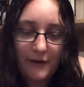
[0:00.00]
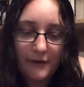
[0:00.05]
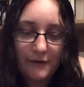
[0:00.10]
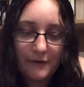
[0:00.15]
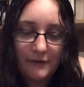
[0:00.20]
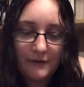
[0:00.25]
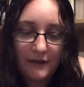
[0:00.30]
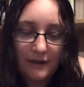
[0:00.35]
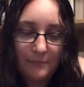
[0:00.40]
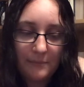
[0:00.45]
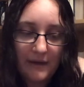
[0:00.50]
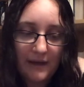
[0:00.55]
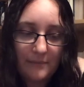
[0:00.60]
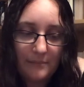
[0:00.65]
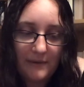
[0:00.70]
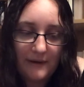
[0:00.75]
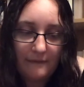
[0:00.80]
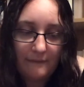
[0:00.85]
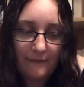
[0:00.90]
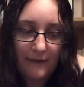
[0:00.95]
For others,
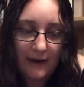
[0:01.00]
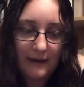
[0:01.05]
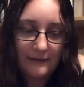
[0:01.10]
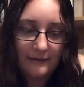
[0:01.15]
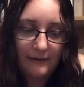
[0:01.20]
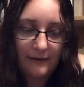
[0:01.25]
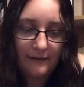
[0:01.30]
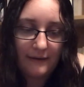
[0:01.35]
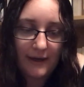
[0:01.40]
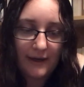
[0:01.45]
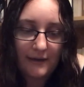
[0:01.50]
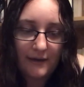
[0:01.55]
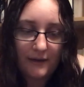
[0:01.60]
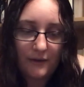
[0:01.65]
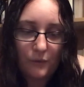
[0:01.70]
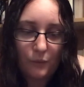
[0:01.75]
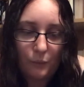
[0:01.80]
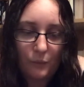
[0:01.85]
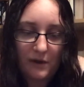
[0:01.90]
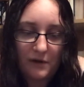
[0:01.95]
it might be finally
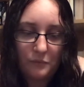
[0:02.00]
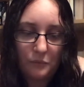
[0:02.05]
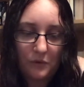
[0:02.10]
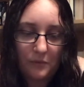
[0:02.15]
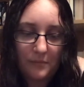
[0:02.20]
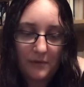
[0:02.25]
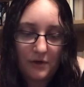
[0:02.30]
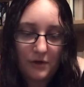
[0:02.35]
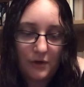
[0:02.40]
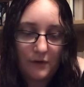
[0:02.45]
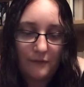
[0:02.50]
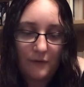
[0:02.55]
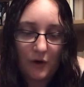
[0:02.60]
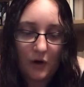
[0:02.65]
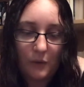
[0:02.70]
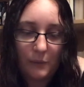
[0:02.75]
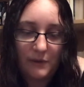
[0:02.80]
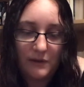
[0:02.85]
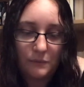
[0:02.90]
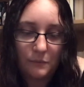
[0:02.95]
landing the one
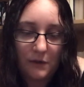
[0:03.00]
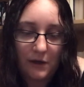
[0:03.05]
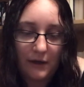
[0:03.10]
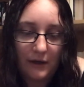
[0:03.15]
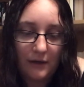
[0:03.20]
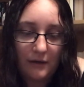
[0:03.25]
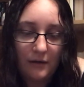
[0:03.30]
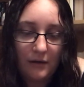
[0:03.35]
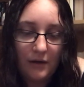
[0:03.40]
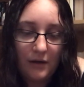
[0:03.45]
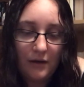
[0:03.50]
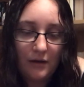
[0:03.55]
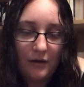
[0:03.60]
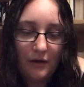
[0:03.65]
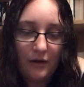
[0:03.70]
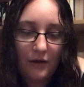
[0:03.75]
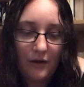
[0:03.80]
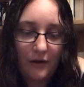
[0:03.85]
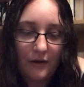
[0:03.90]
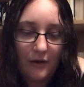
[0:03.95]
woman you've always wanted.
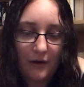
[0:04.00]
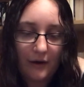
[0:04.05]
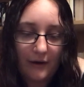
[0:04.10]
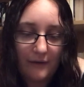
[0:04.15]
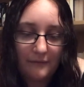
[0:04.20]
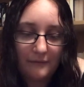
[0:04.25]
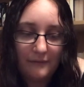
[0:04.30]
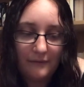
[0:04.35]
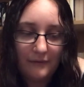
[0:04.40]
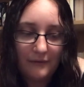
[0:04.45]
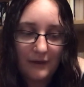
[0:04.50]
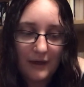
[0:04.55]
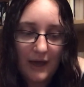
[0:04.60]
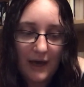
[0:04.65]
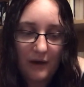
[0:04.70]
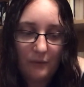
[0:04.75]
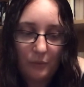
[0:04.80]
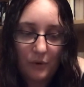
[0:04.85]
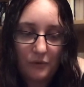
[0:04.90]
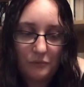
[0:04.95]
Cough.
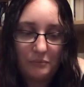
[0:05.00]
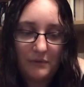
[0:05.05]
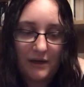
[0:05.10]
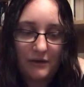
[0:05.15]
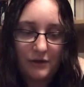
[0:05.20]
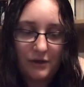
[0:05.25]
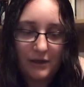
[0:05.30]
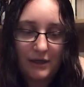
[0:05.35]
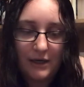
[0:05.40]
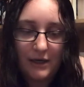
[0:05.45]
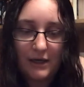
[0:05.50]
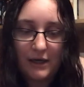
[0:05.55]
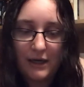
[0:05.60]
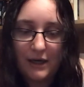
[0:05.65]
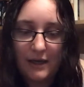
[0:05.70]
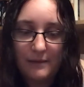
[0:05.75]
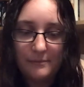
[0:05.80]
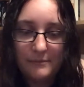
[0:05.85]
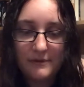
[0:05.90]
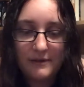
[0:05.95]
I won't
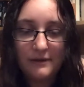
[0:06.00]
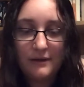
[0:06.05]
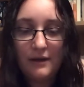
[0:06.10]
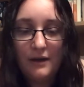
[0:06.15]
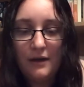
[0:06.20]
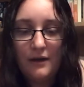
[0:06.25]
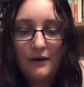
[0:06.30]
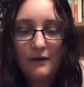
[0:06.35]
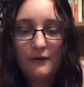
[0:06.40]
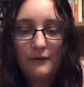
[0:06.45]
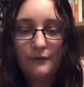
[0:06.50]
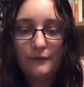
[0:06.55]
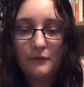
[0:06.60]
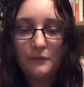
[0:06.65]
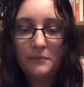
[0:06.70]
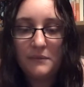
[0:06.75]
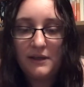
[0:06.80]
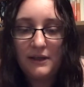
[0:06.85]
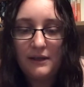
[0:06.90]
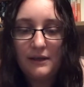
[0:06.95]
mention any names.
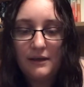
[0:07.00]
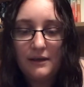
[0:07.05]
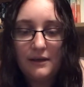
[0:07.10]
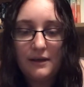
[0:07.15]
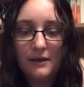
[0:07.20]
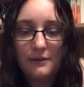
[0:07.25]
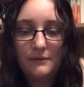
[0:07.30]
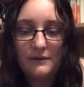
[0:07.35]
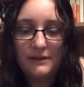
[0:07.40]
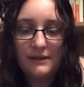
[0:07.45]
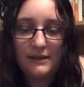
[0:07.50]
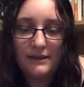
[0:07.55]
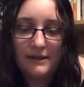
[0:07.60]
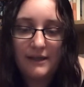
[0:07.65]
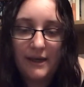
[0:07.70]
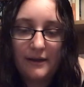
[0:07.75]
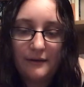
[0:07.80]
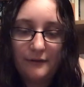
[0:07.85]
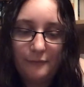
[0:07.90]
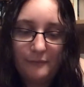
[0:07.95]
For me, it
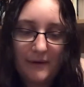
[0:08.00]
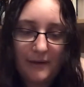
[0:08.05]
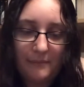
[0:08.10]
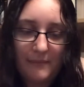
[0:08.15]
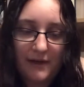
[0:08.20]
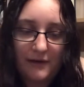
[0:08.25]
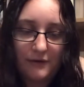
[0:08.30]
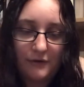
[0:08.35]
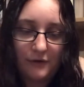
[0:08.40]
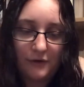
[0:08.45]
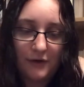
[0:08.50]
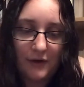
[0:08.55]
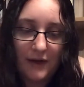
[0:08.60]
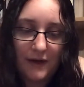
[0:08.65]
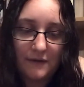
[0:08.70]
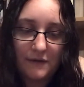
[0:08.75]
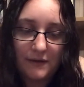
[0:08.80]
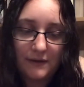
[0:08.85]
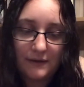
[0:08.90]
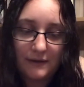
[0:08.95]
was the death of my
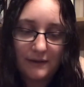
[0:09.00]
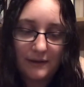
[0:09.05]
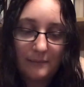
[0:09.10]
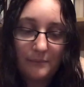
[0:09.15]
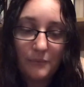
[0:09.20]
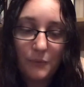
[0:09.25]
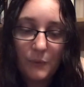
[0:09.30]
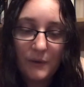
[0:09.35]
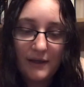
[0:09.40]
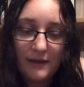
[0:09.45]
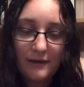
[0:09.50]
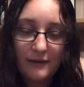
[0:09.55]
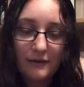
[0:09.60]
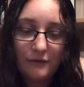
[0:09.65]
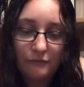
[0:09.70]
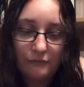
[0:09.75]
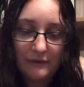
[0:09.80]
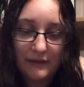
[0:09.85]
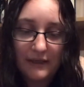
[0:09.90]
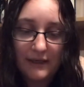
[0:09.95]
mentor and the
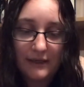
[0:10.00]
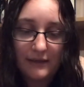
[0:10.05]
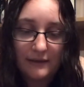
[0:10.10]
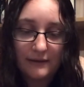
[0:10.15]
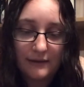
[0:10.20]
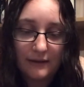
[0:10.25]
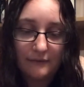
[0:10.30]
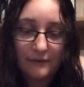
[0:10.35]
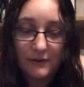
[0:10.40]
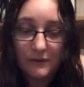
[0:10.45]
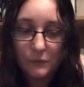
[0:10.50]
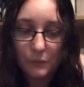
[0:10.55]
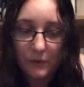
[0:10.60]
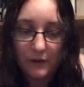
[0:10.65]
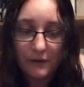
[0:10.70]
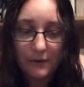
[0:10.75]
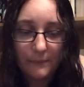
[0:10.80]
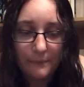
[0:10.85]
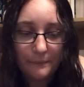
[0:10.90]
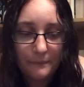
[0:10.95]
subsequent readings
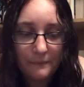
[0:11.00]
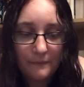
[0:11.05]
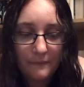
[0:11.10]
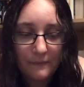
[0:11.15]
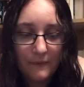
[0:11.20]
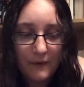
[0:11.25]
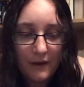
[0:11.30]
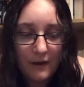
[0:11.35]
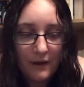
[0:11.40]
of his will.